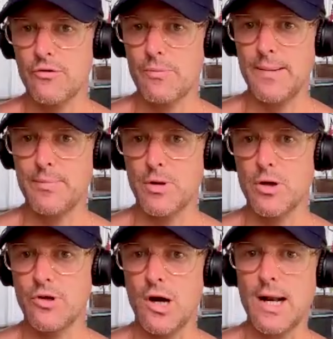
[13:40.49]
is for people
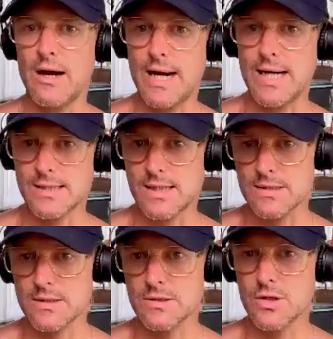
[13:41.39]
who don't have access